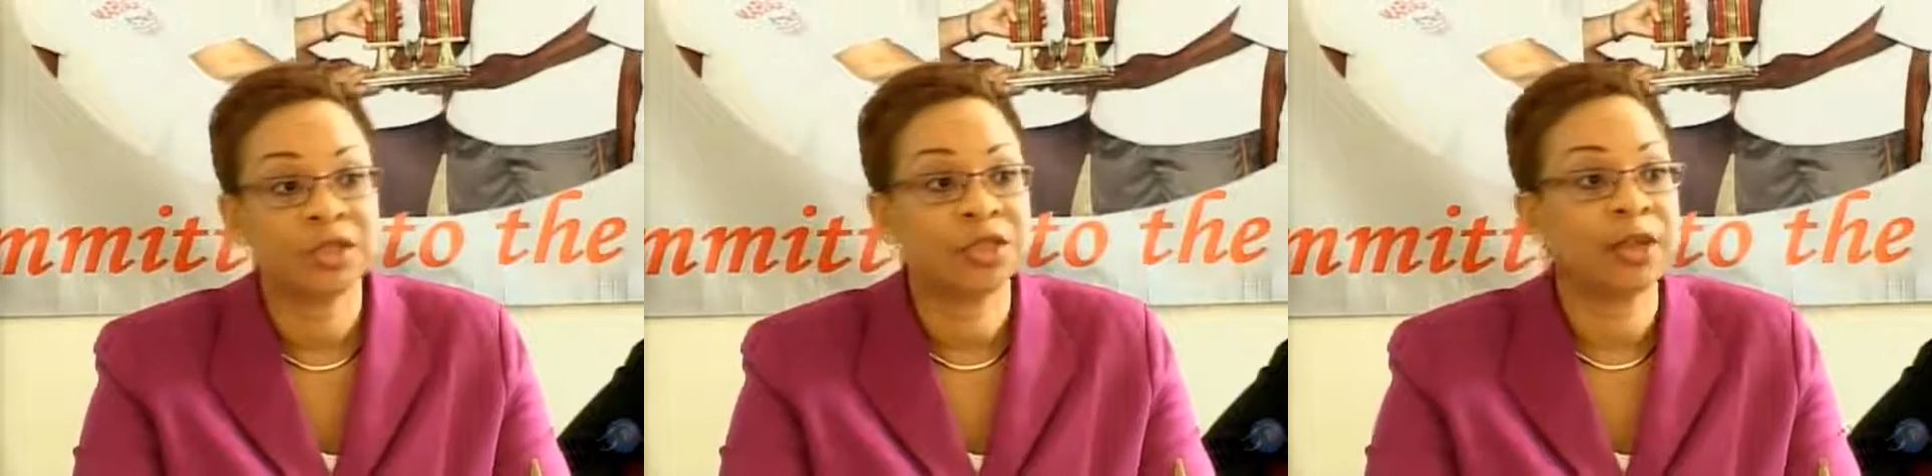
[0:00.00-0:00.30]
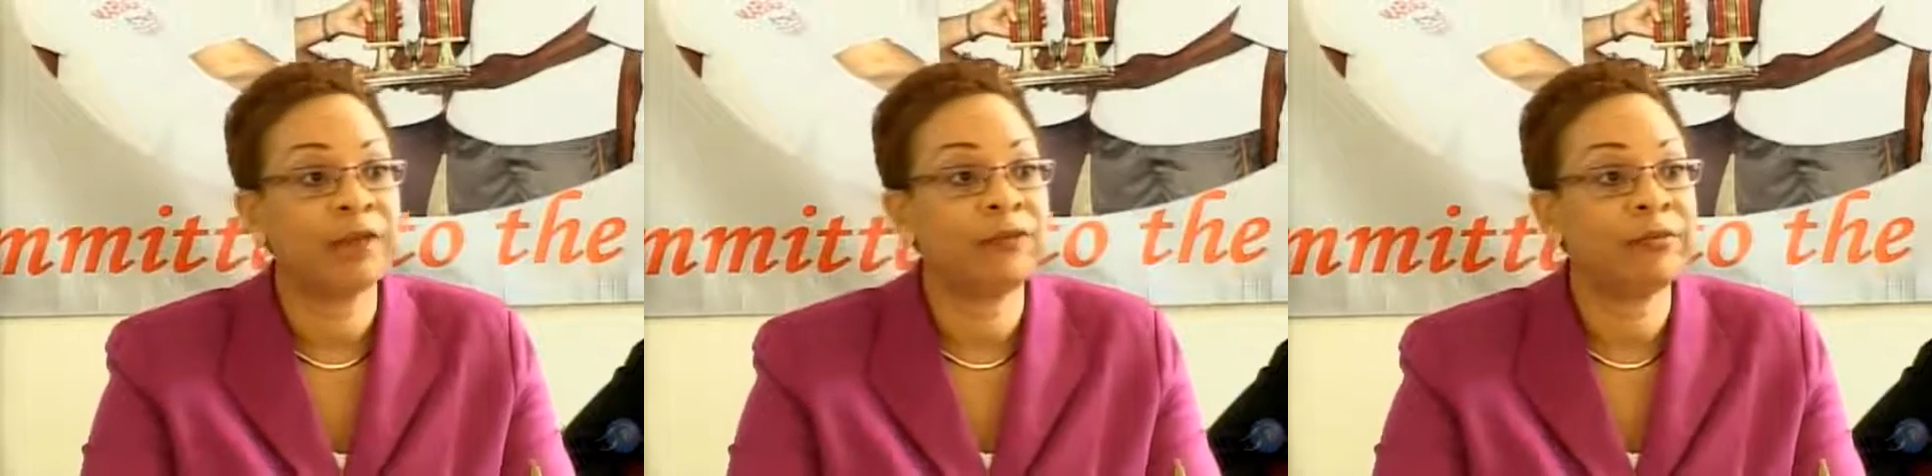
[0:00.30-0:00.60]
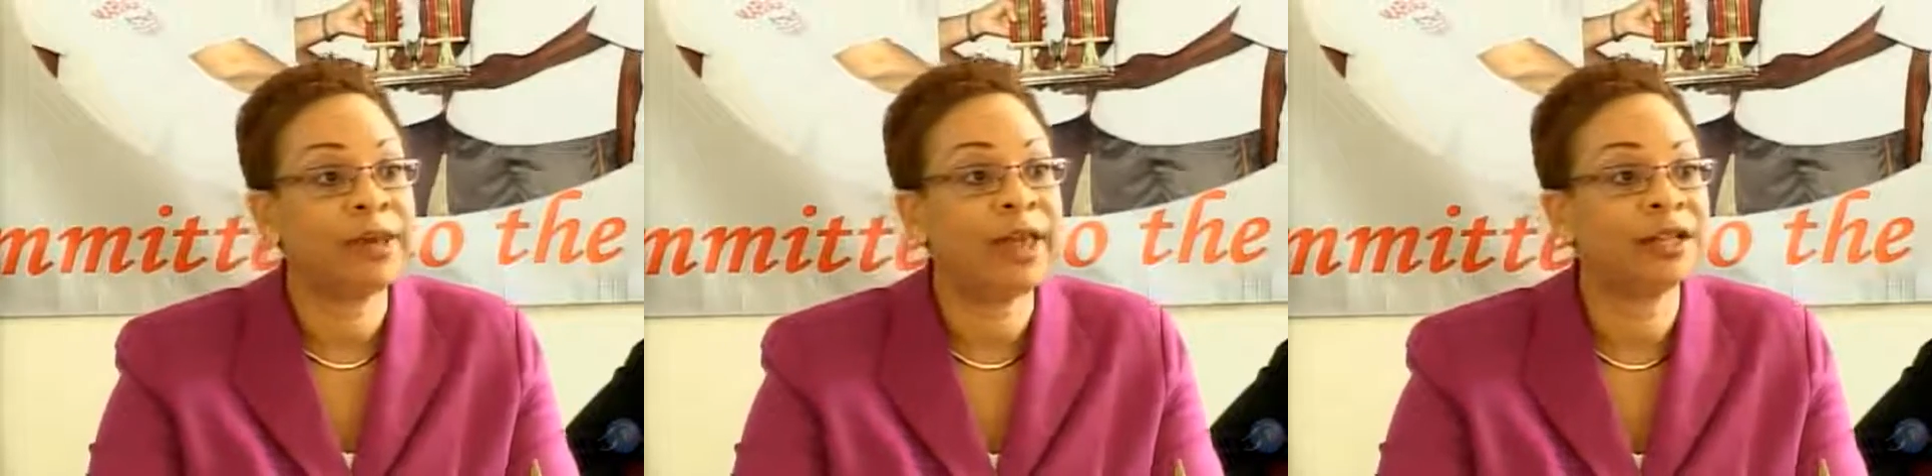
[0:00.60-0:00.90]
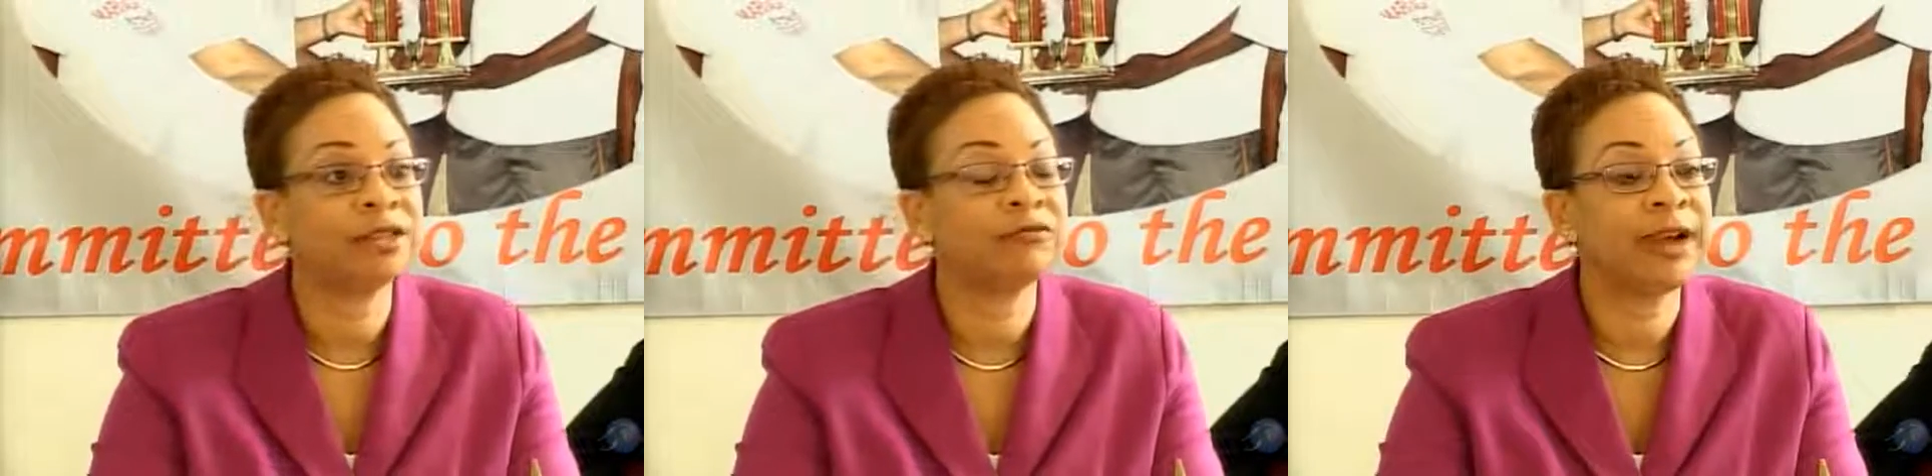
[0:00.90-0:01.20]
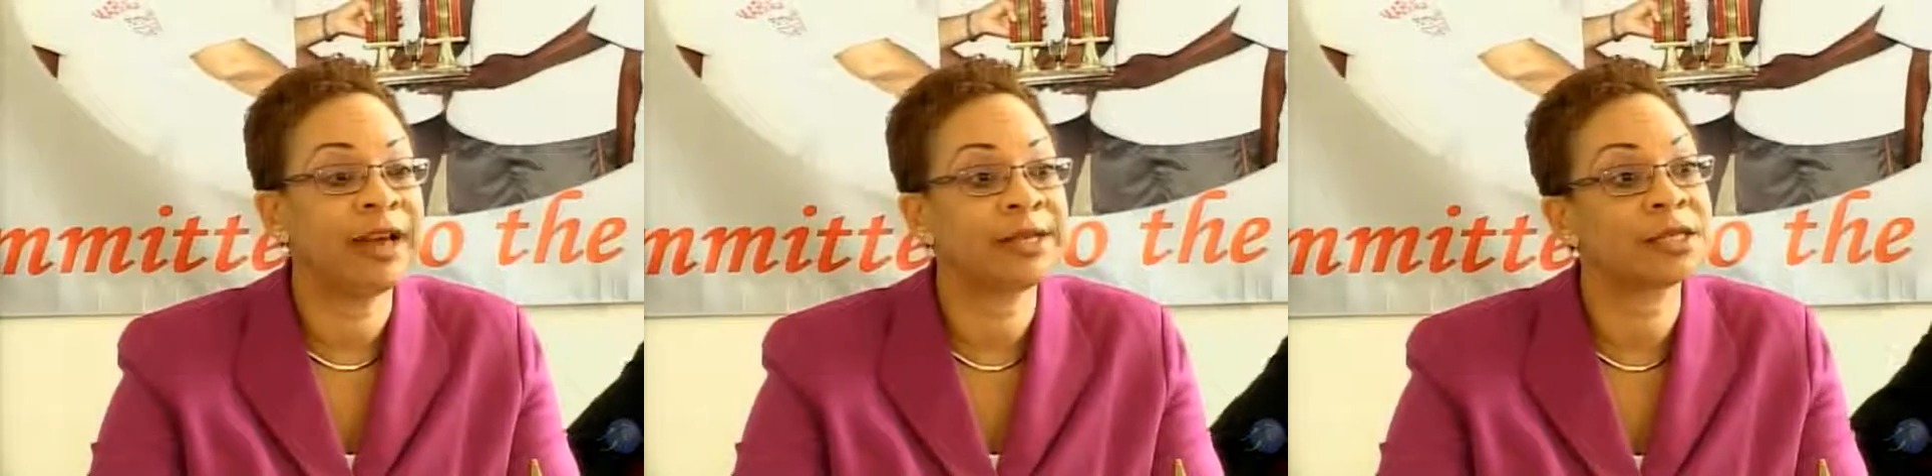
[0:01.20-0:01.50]
should ever be held
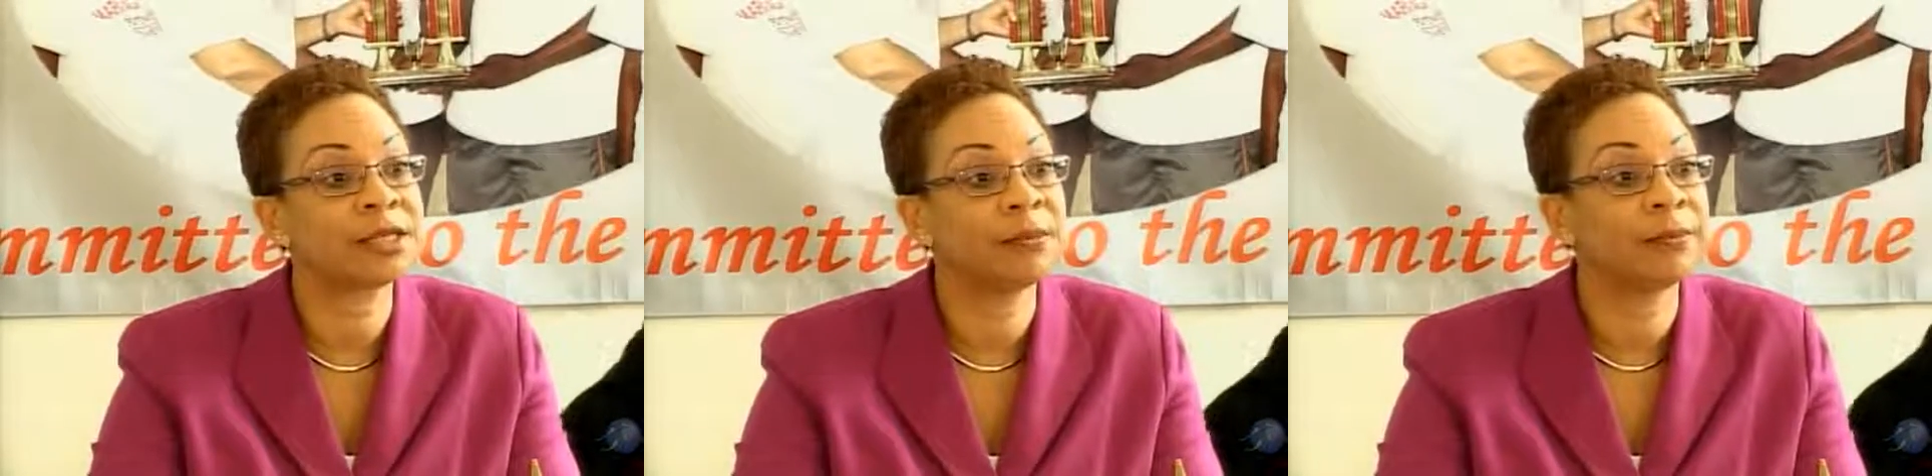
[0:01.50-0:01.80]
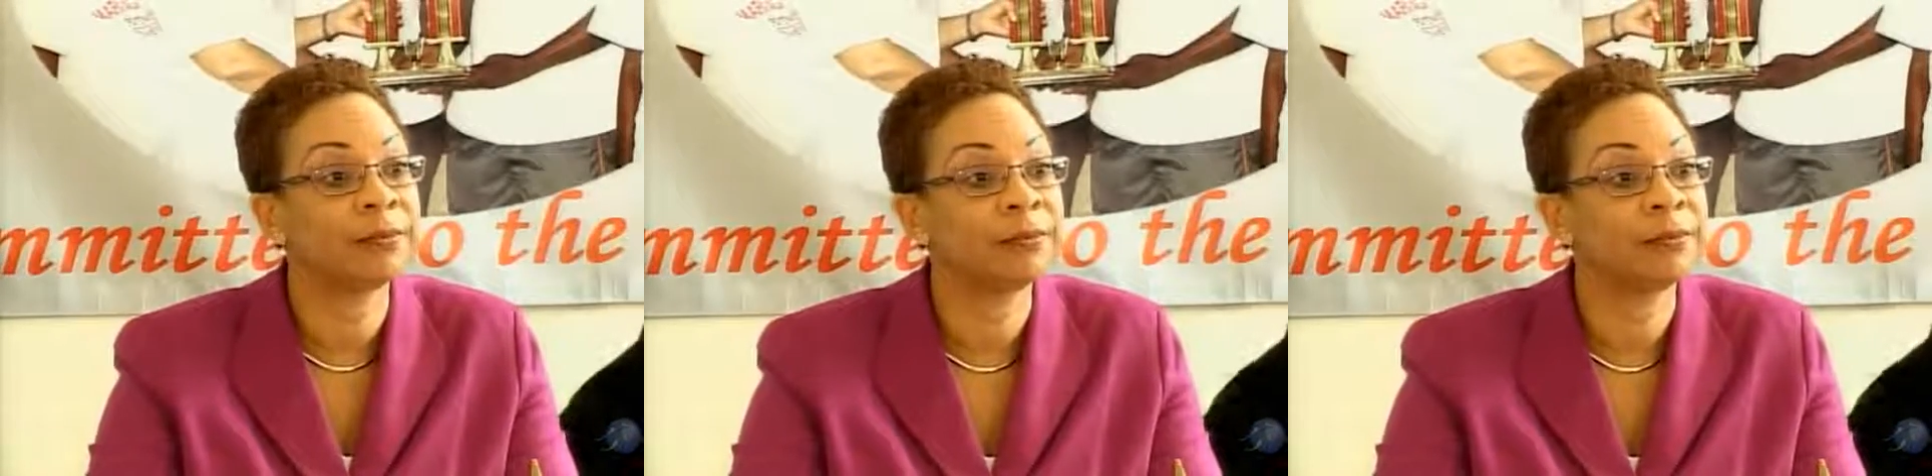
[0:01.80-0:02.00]
ransom